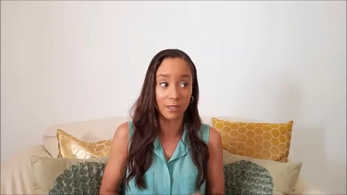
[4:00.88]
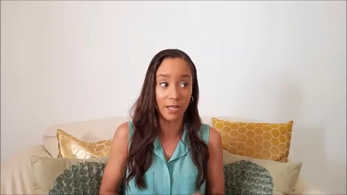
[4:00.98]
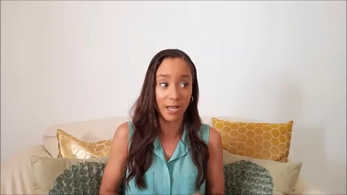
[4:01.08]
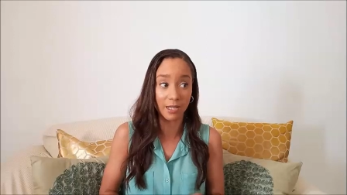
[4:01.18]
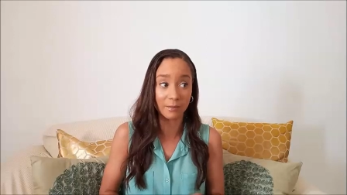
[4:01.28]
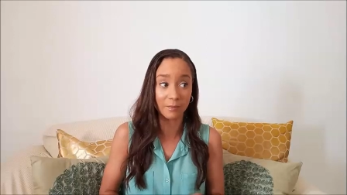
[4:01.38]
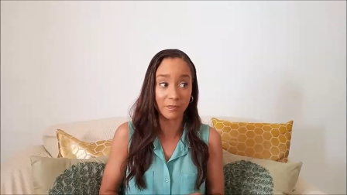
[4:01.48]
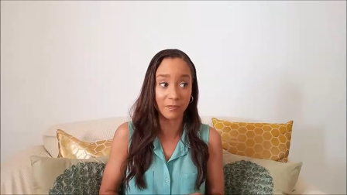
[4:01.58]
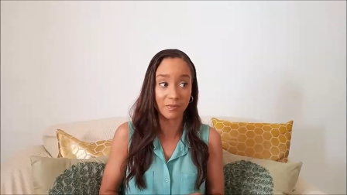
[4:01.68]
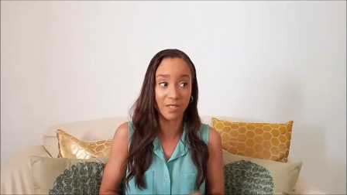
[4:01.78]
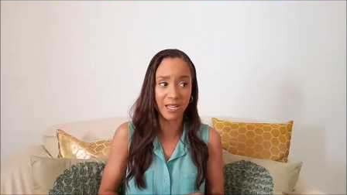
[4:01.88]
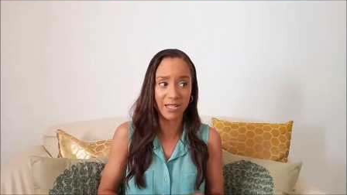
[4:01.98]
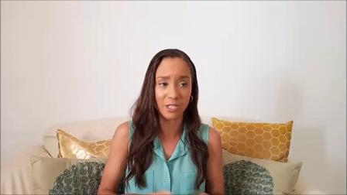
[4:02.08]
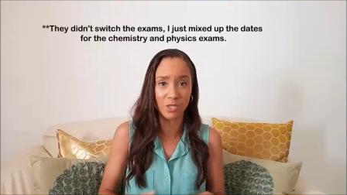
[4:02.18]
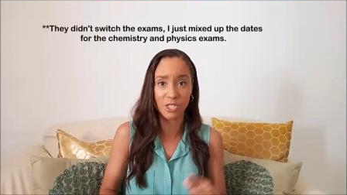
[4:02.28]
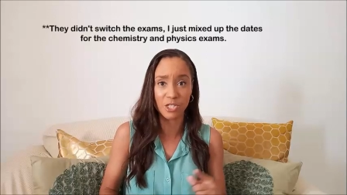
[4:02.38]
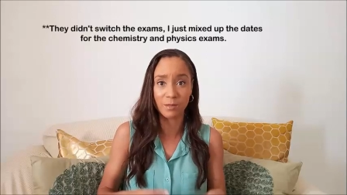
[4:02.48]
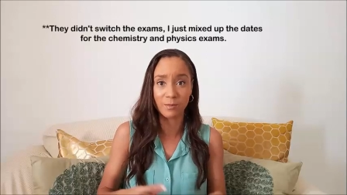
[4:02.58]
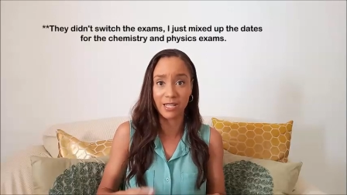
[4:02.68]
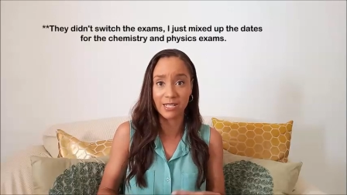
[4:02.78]
that they kind of switched
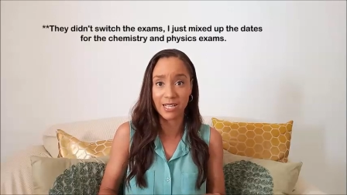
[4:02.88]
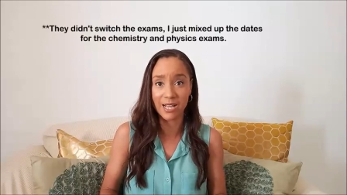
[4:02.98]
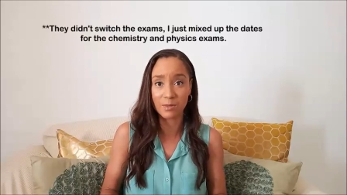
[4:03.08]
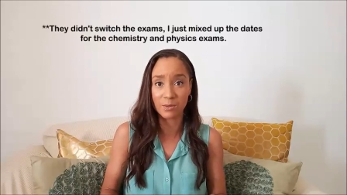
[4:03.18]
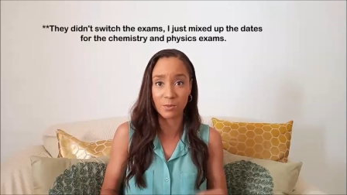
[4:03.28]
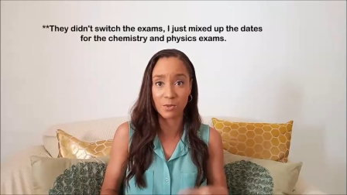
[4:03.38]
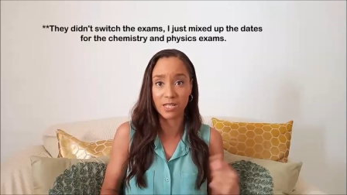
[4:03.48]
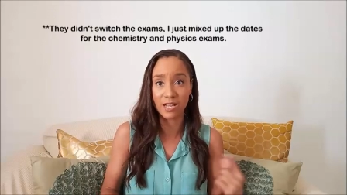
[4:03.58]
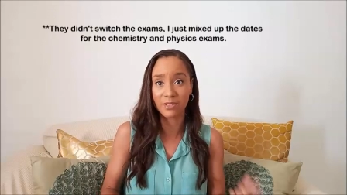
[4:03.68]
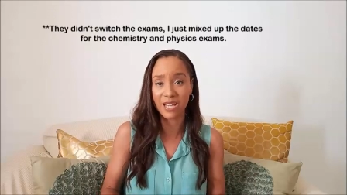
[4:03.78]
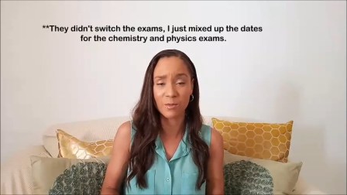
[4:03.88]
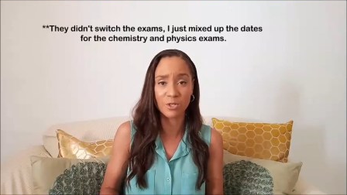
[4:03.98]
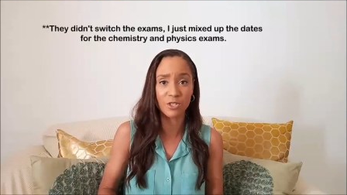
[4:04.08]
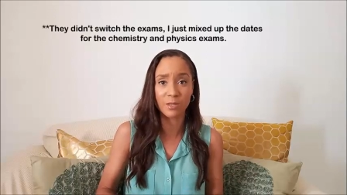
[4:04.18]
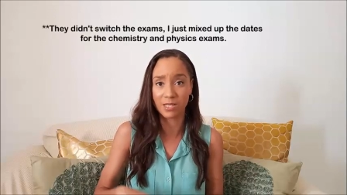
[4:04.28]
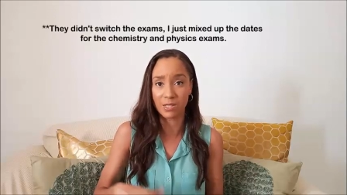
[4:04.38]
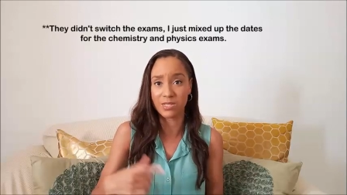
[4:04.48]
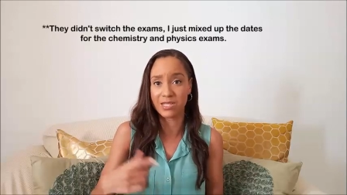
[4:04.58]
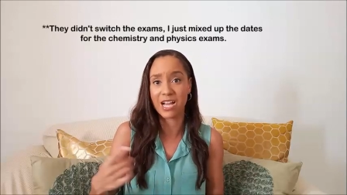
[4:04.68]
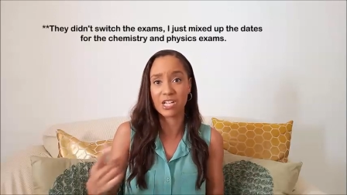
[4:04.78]
up the exams. It was supposed to have chemistry, but it
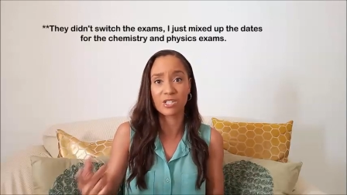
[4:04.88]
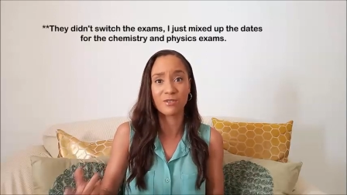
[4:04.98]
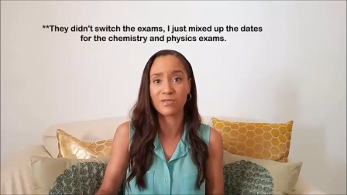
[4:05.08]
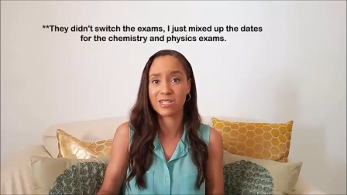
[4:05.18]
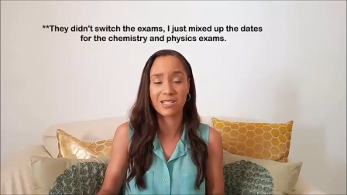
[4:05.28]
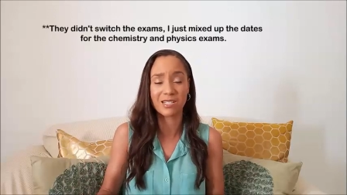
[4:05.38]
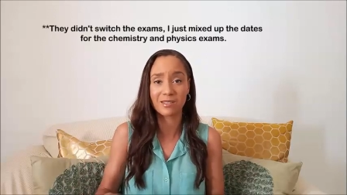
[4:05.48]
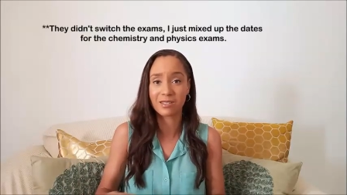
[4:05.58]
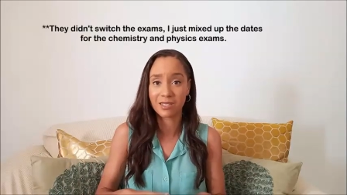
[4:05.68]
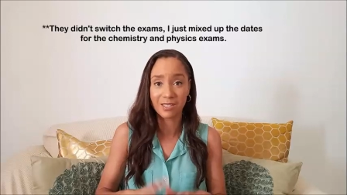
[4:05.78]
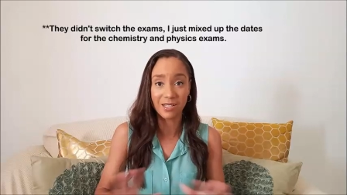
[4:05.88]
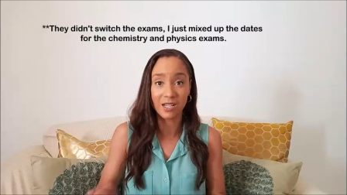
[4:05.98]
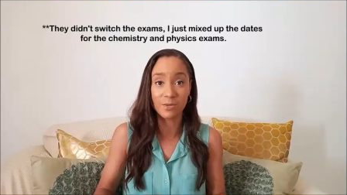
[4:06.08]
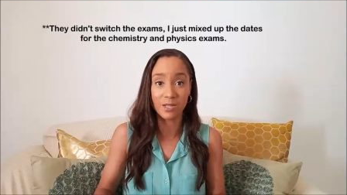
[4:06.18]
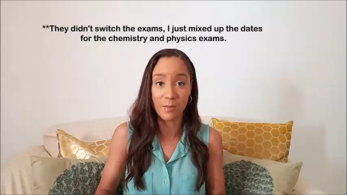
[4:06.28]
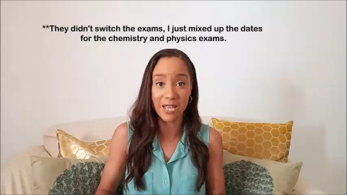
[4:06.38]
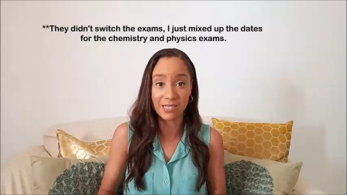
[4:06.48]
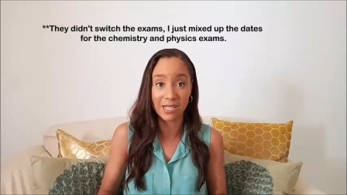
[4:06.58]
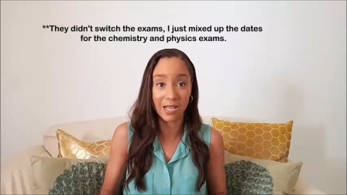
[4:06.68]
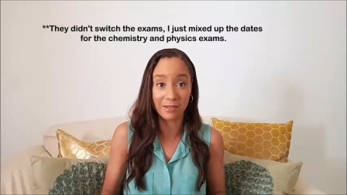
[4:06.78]
was actually physics. I was a
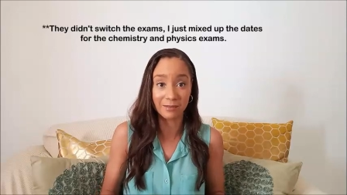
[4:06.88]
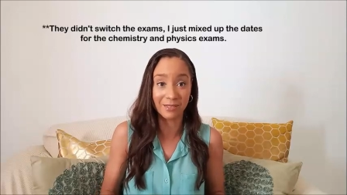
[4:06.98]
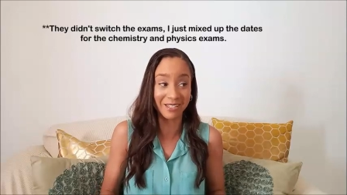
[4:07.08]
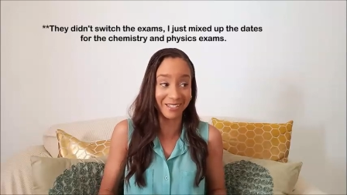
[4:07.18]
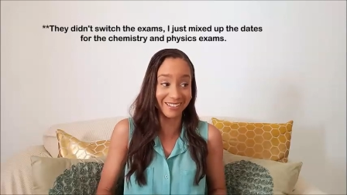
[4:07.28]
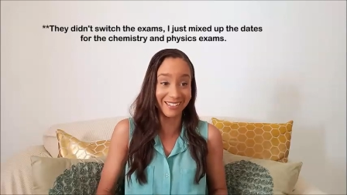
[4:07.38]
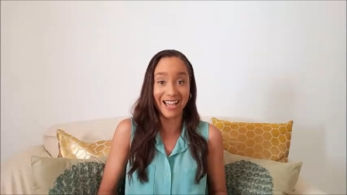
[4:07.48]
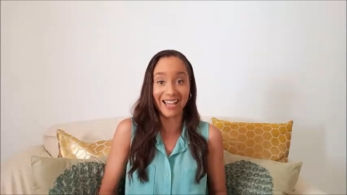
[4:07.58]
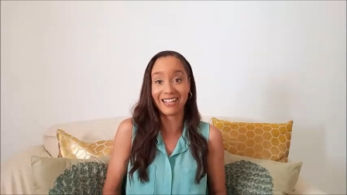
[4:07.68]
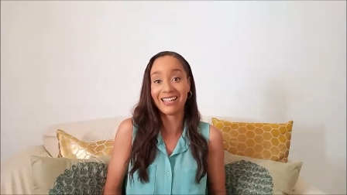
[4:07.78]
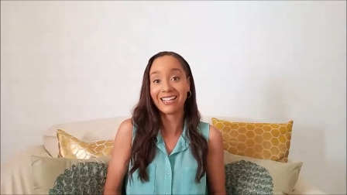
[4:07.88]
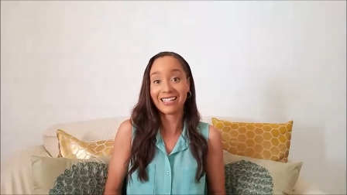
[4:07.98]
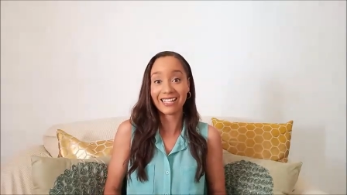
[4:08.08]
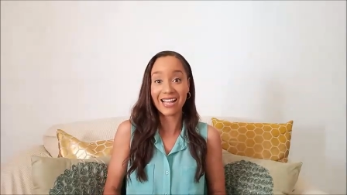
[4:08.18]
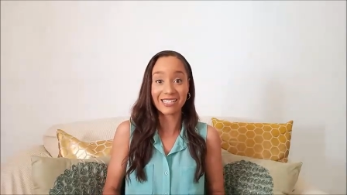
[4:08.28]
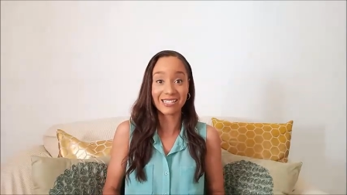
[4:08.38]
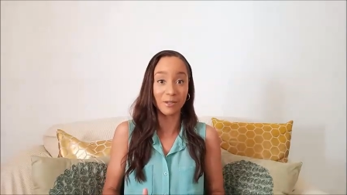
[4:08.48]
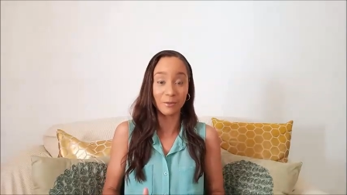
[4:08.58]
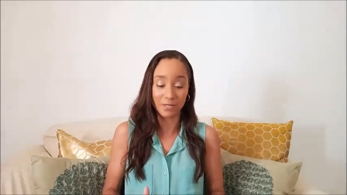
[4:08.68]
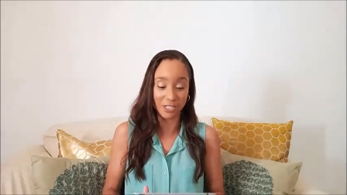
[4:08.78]
mess that, that, that
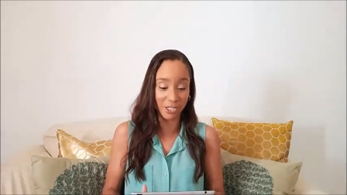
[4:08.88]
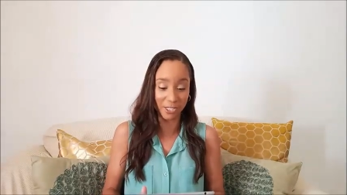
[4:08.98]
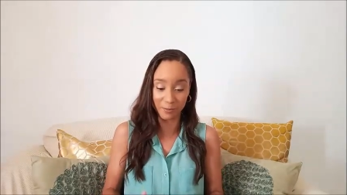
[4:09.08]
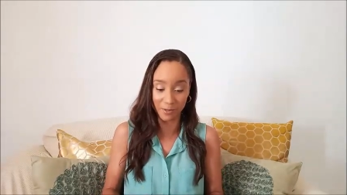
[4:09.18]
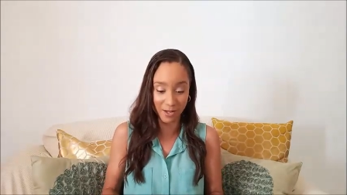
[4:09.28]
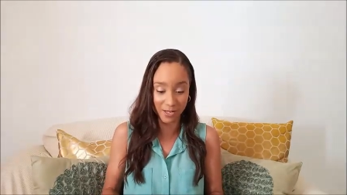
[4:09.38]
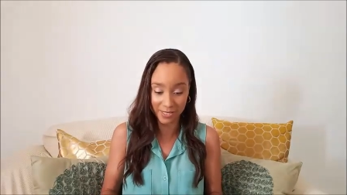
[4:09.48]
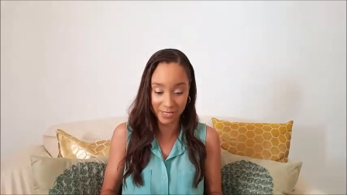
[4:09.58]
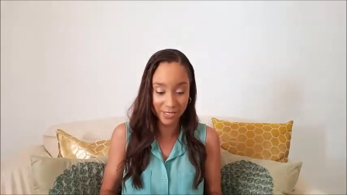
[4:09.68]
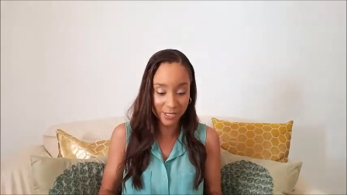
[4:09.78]
time with the chicken pox.